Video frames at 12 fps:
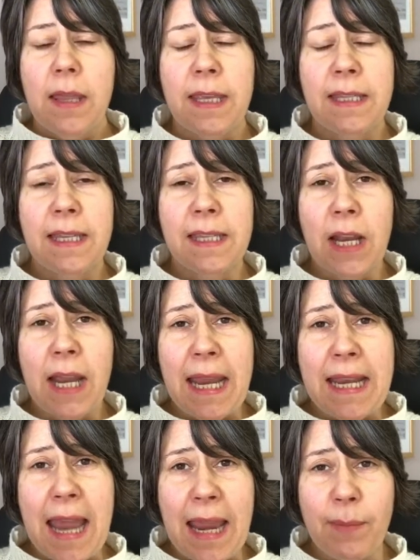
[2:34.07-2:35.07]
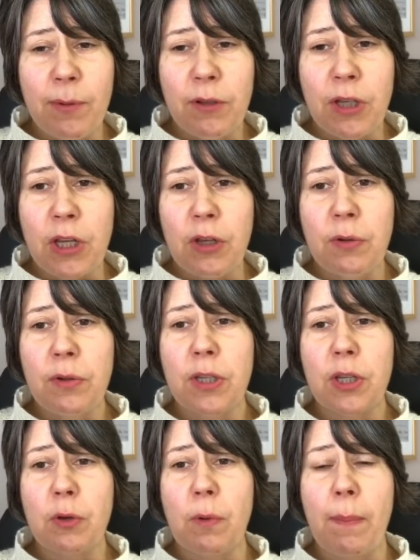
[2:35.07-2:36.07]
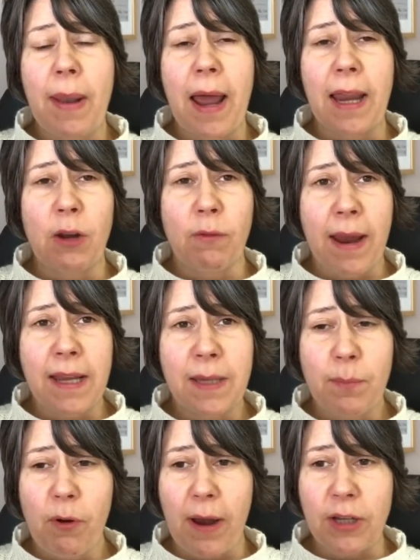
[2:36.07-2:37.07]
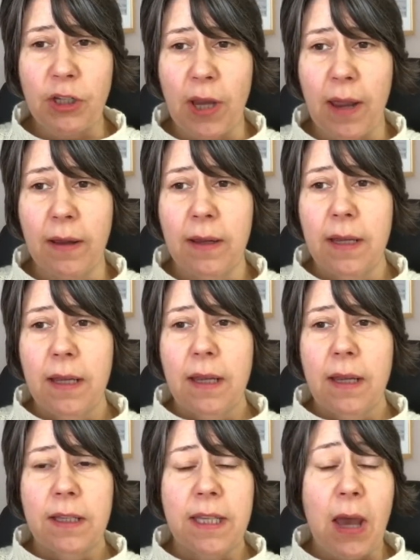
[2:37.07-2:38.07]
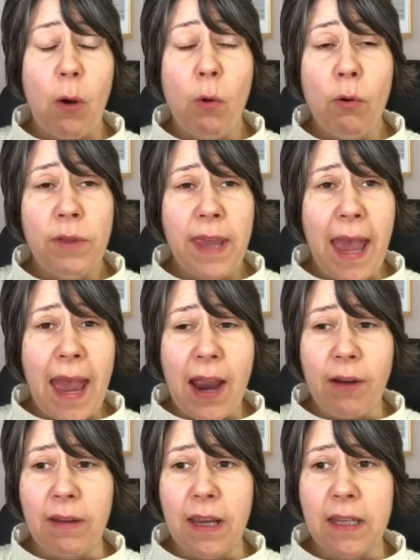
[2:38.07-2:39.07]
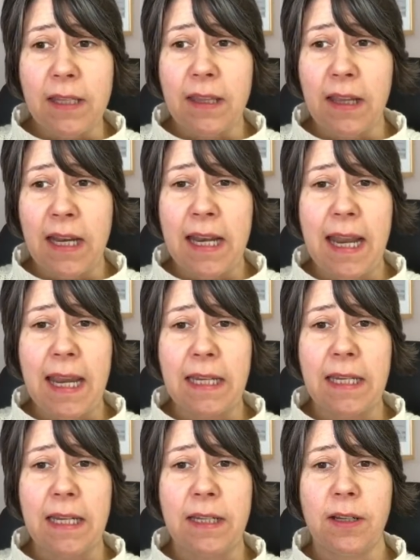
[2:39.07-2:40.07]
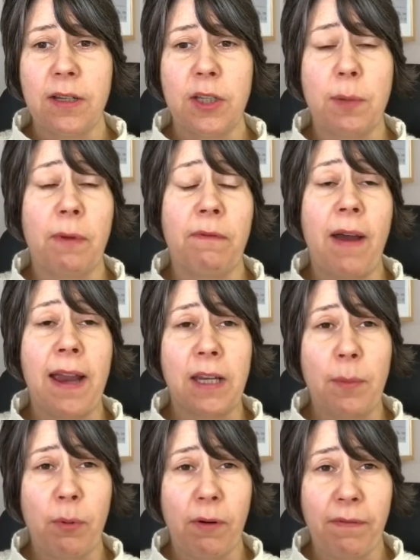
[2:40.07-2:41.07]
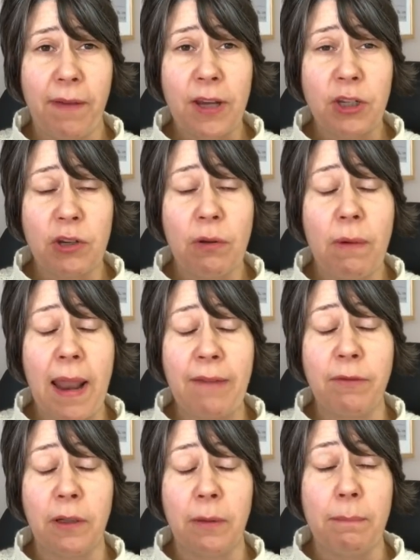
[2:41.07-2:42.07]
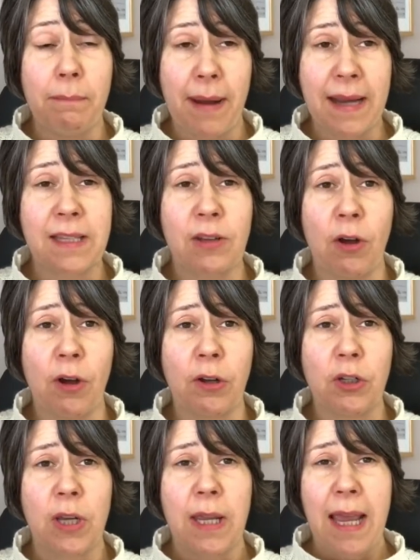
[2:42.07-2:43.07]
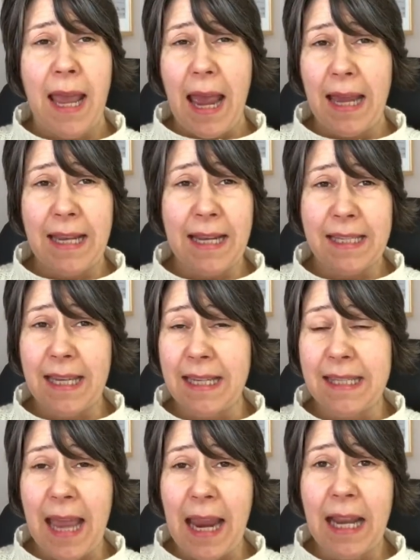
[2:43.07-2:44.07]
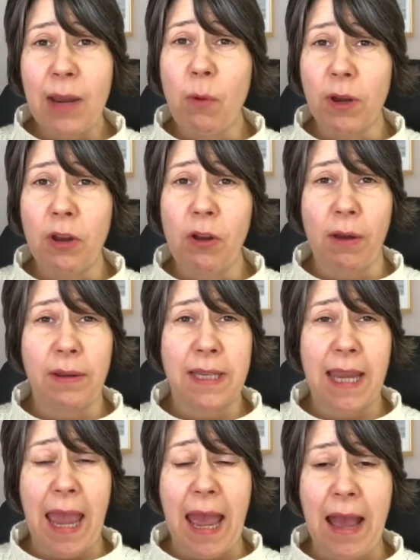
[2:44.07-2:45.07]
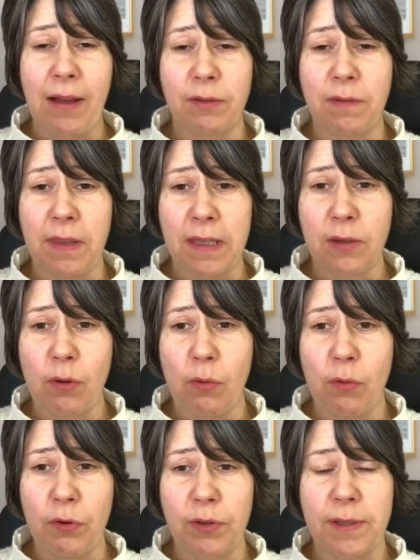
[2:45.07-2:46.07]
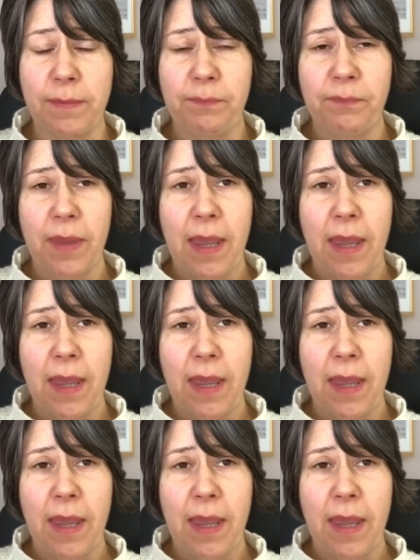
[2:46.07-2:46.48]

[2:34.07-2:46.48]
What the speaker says: This is going to enable you to apply greater pressure to all the areas that are needed to provide a professional level massage, and that's exactly what you're going to get out of this course.